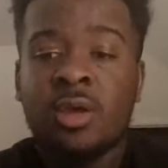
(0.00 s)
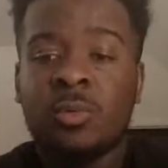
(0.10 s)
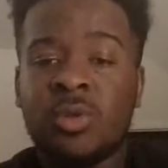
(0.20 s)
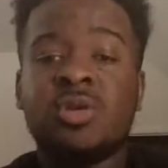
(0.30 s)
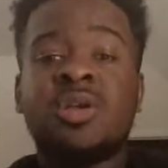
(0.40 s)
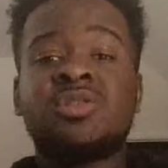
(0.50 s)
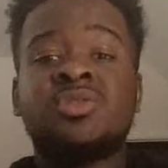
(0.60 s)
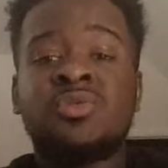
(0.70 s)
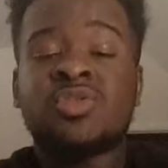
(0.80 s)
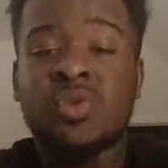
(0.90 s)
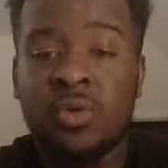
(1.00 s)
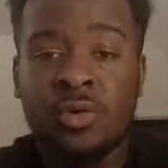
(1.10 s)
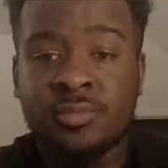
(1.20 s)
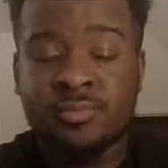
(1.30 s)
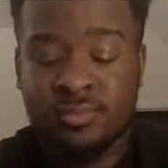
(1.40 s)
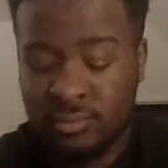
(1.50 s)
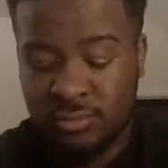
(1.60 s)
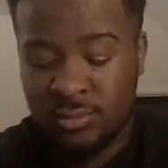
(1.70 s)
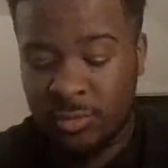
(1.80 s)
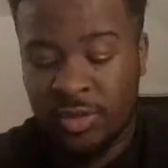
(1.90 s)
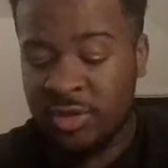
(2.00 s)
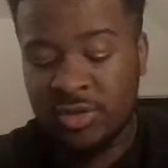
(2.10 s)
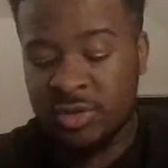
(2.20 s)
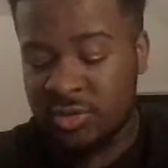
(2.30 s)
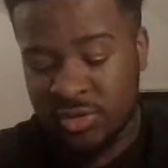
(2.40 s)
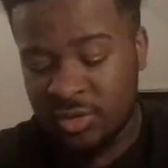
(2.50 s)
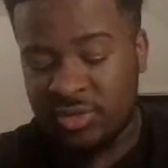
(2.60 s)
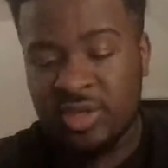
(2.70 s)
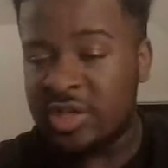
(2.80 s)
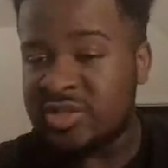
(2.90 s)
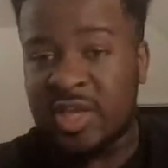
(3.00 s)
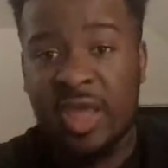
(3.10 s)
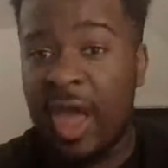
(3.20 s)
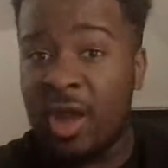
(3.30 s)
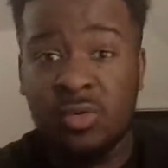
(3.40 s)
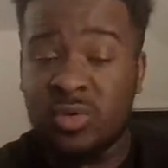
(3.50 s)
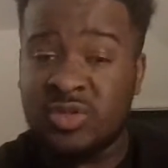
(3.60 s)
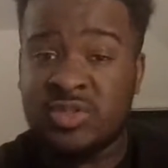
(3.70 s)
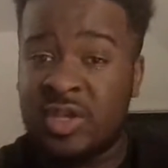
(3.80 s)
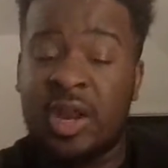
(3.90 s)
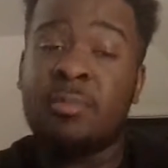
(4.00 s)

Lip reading: When you introduce Storm, there are certain things that I don't want to see,